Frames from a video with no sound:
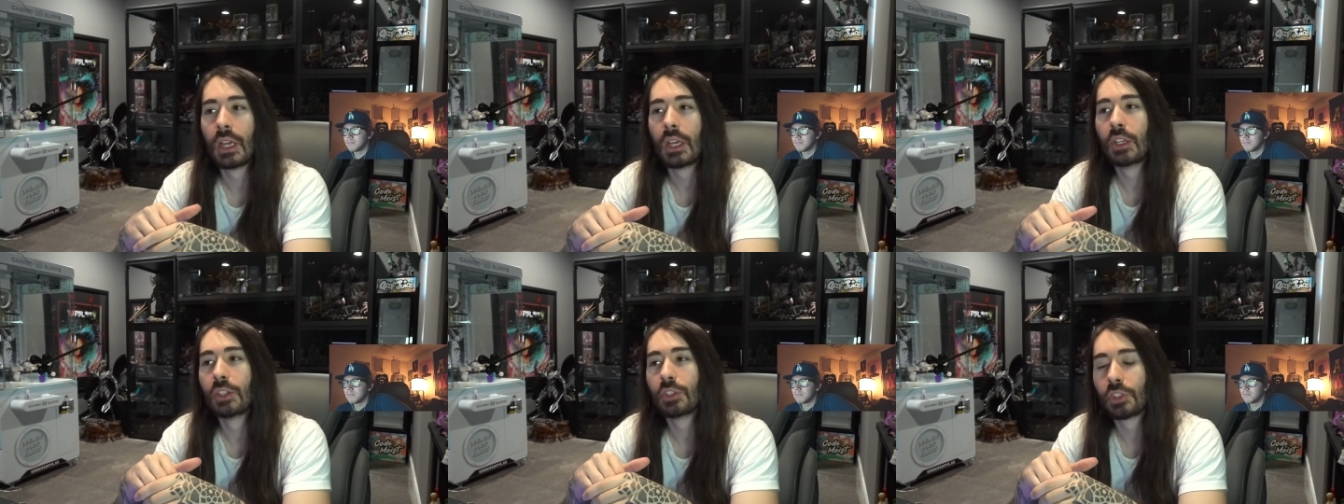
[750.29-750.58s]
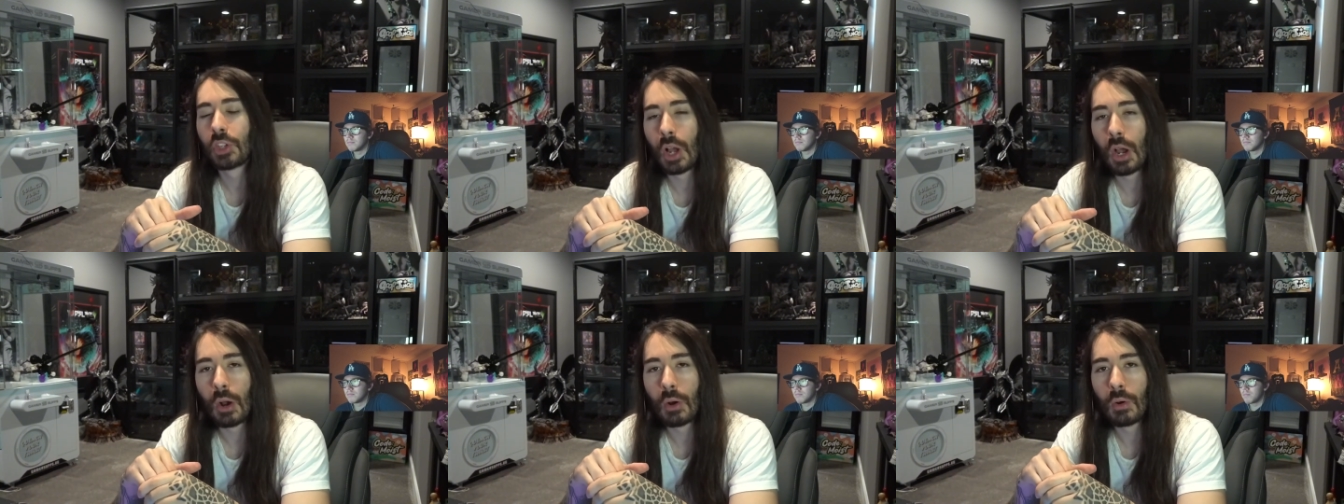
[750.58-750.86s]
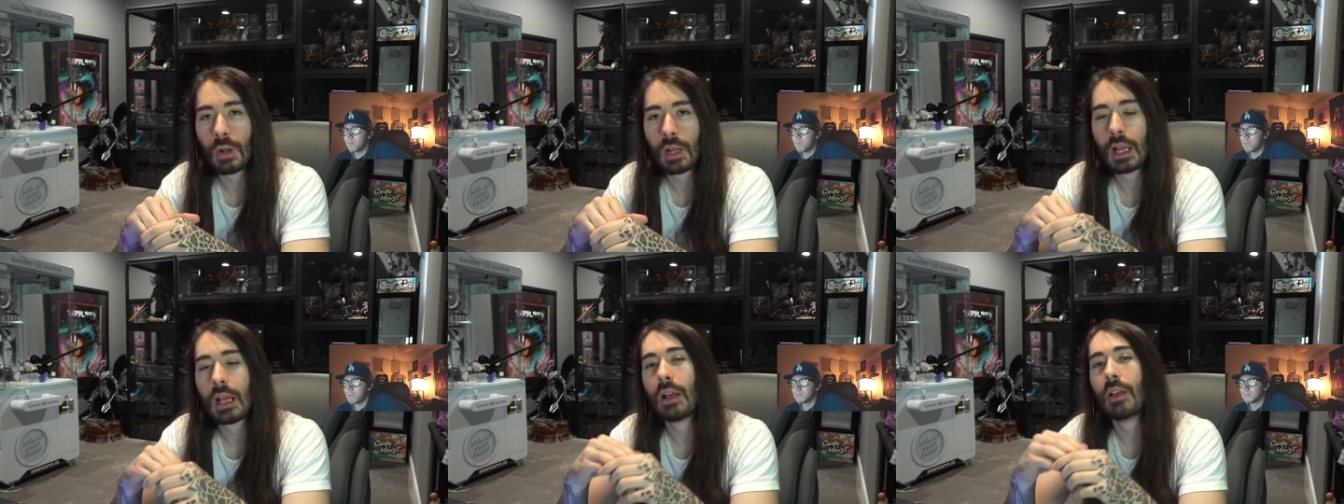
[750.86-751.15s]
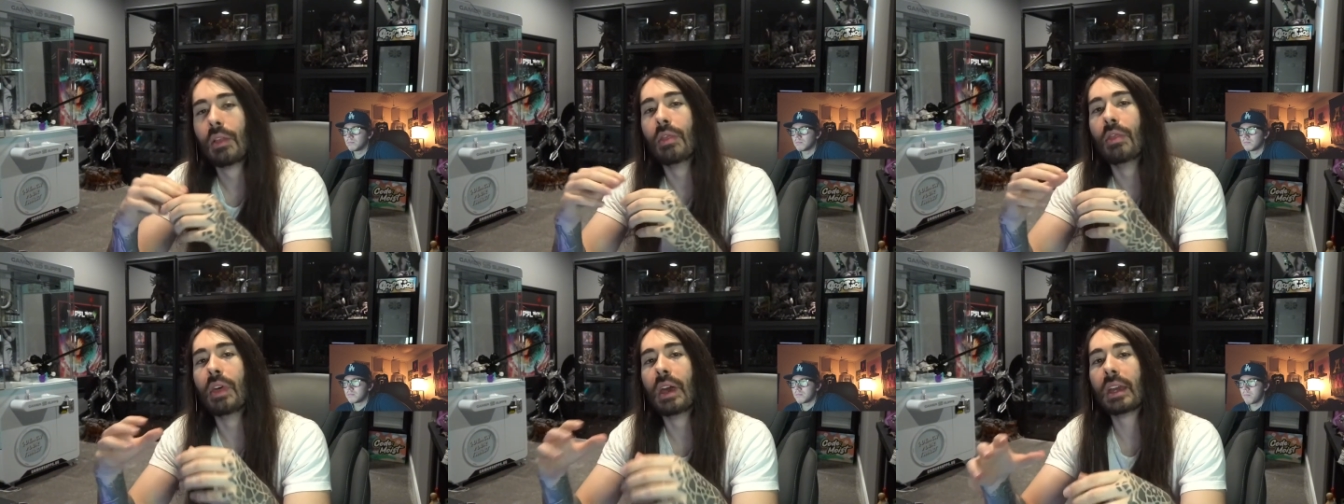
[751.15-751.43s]
So,
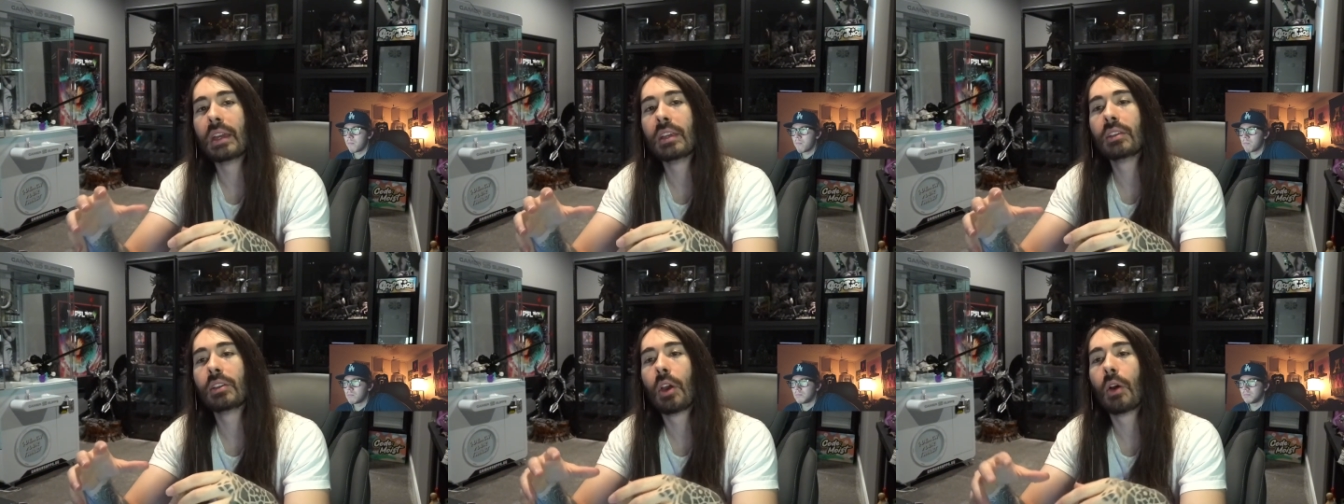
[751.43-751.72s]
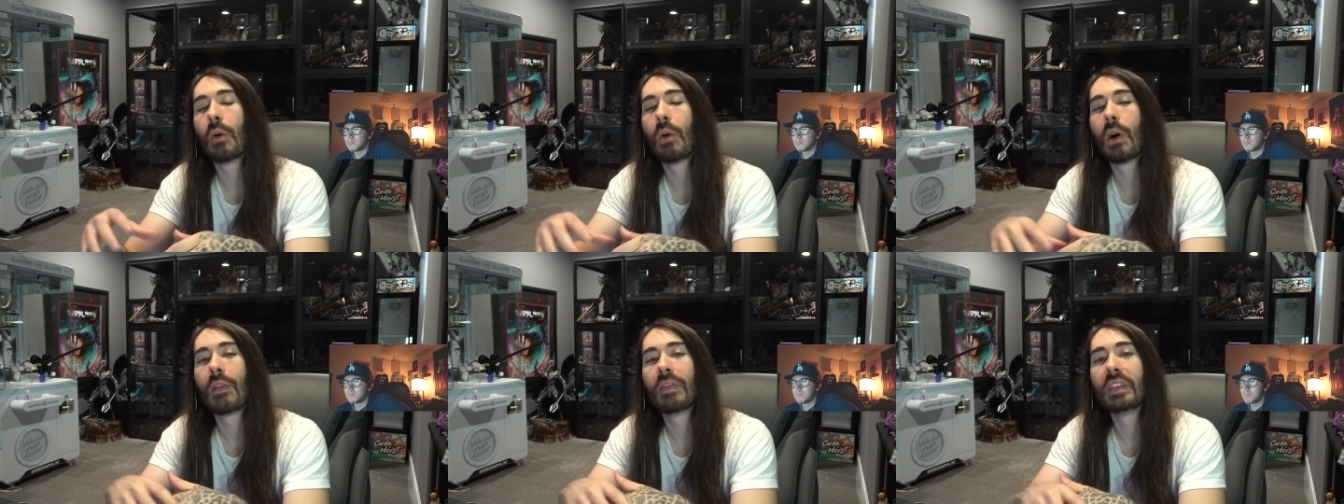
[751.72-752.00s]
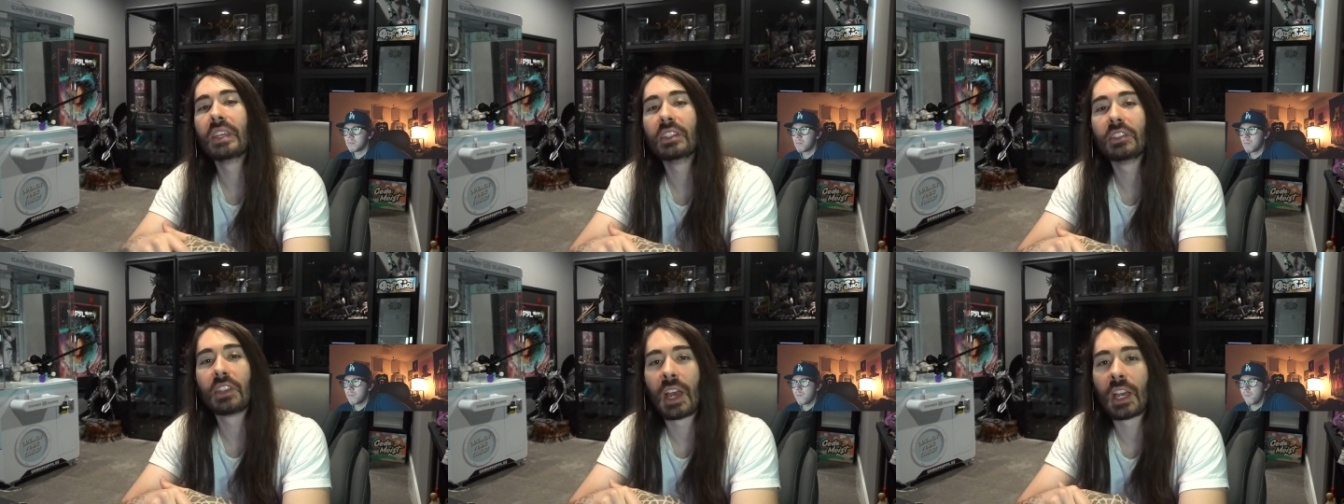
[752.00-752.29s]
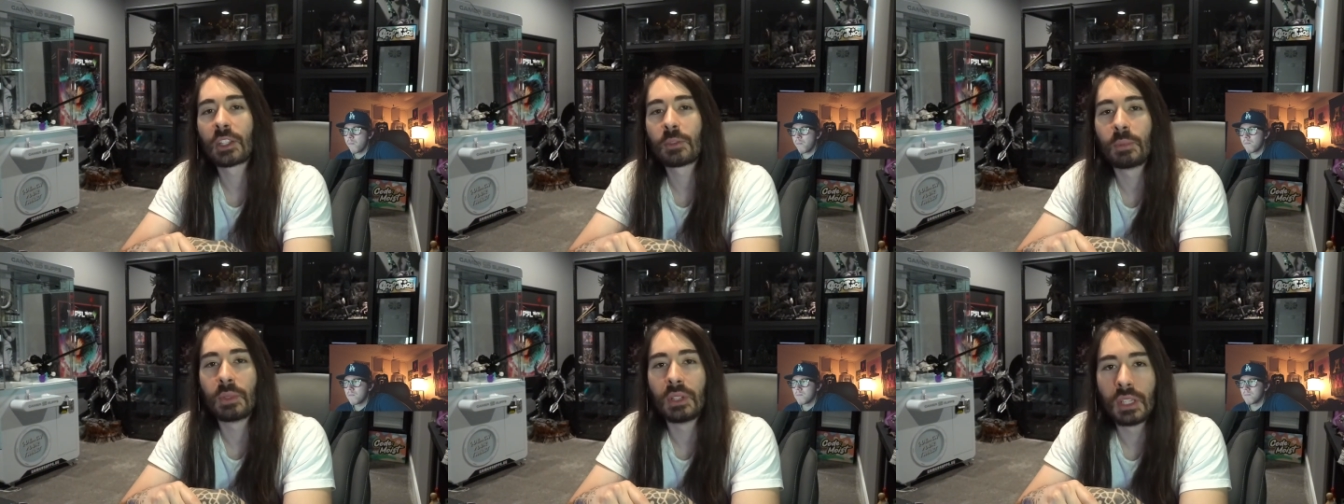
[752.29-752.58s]
they go on these
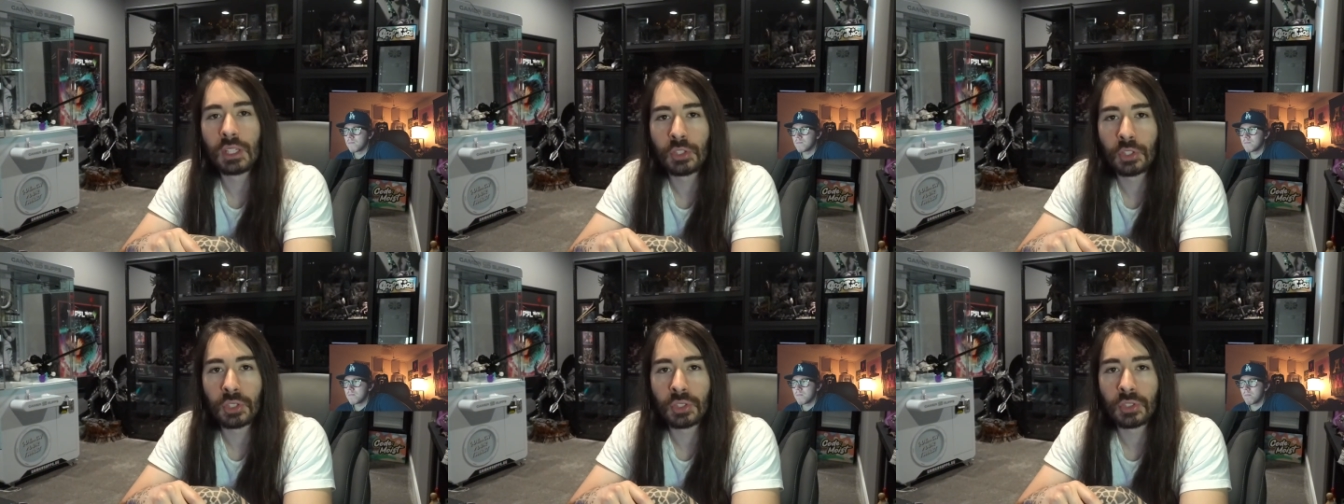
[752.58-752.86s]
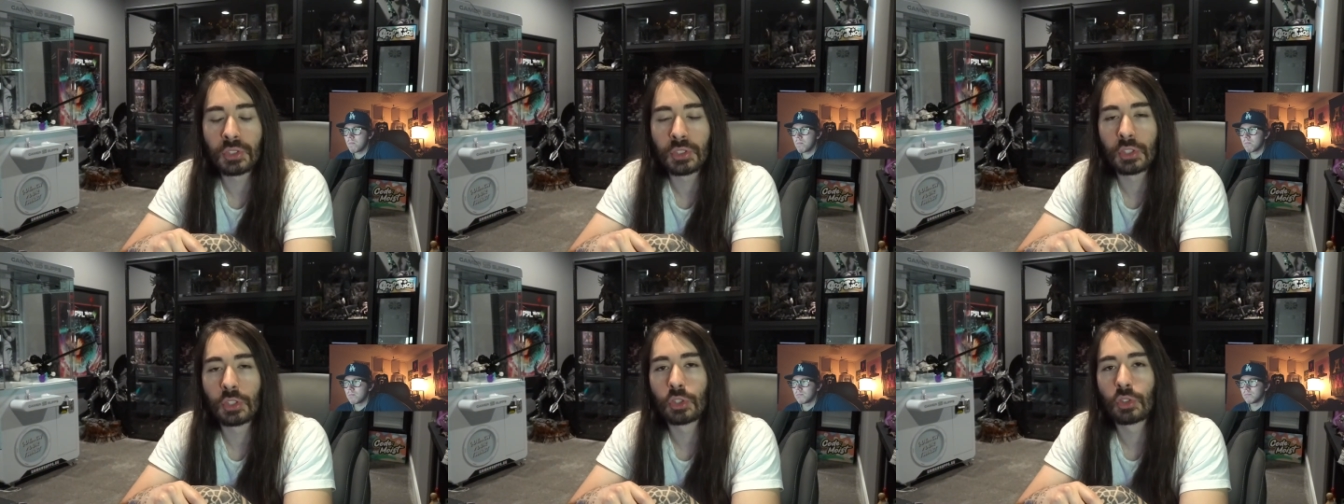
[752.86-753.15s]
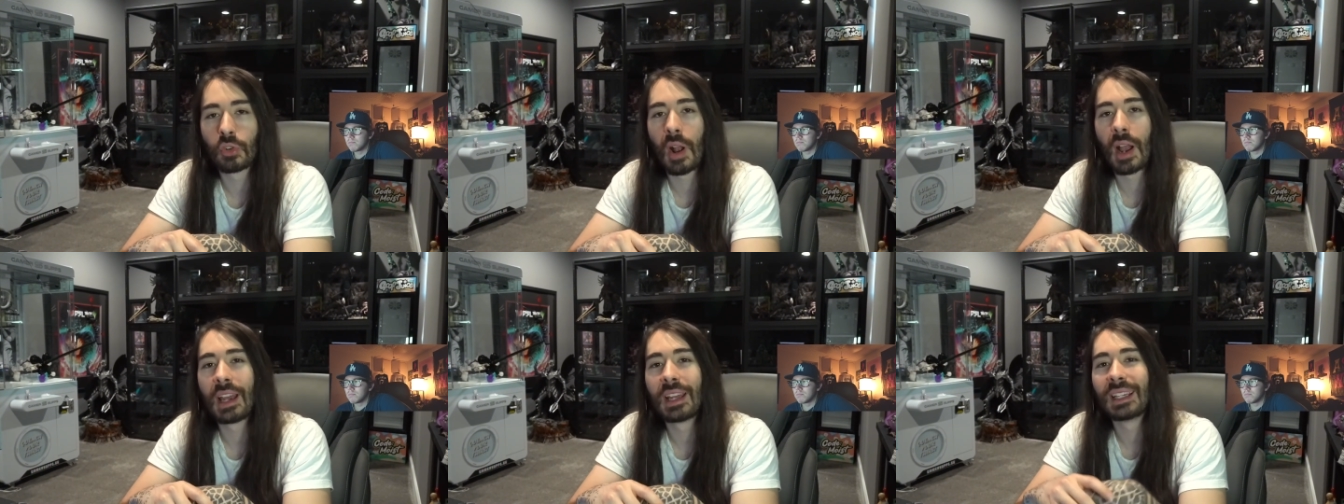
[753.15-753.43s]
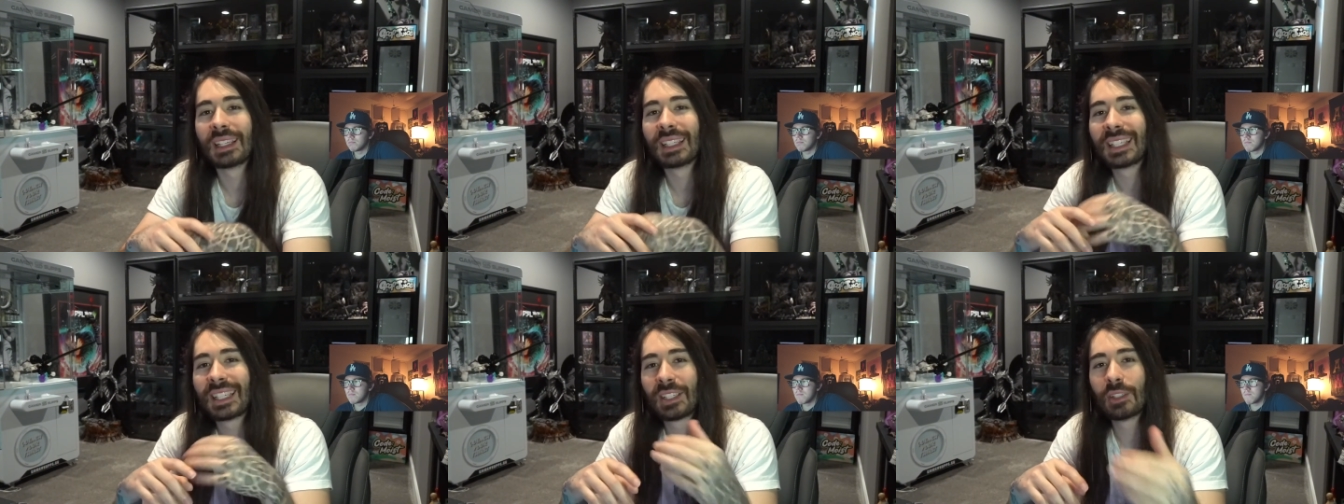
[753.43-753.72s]
expeditions to try
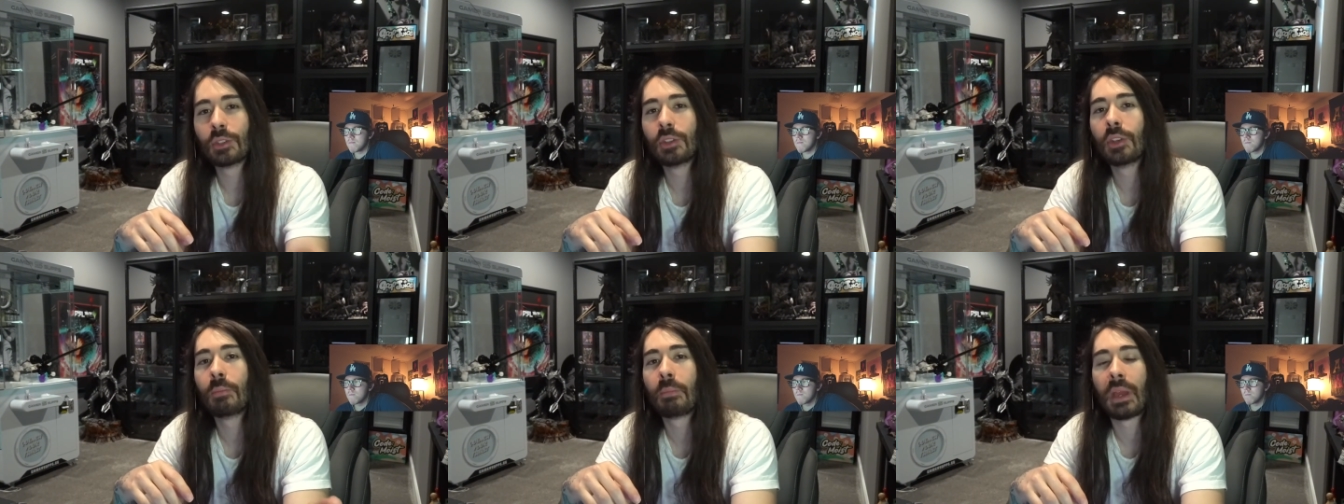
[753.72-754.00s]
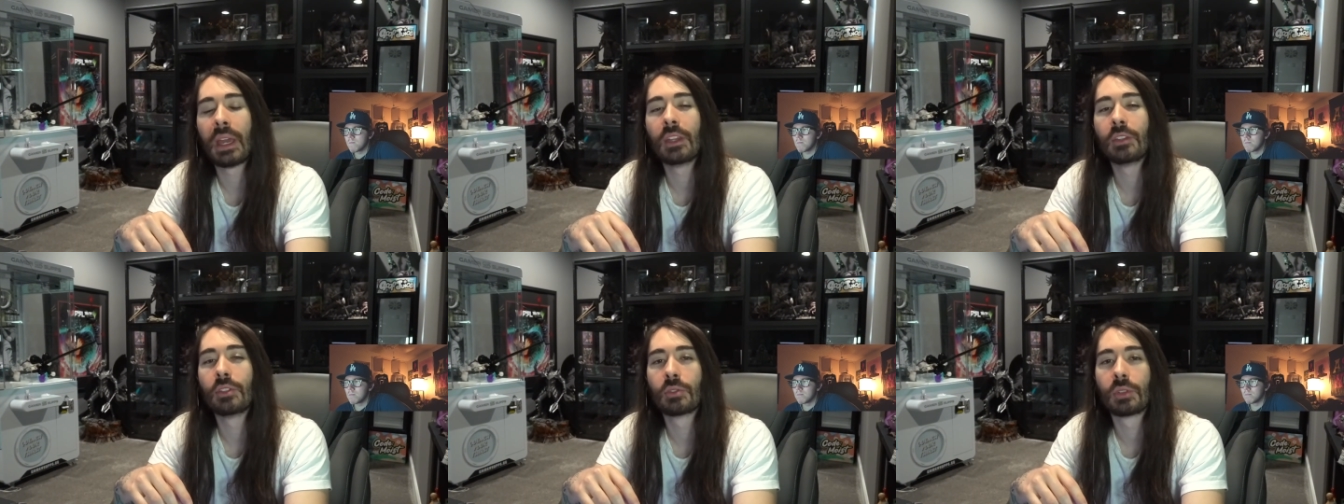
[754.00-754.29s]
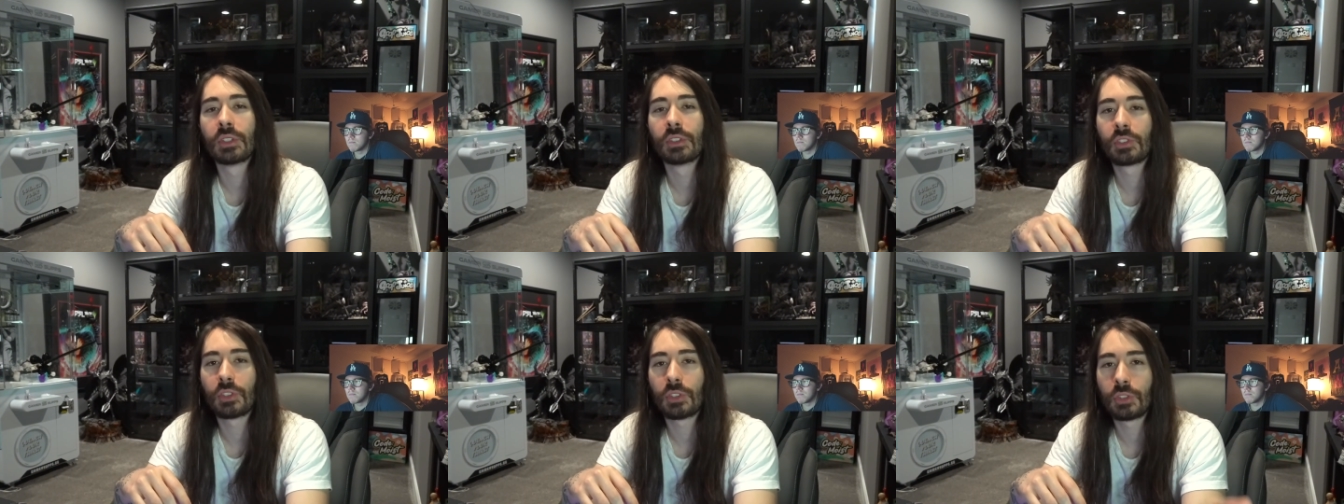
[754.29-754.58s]
and kill the paintress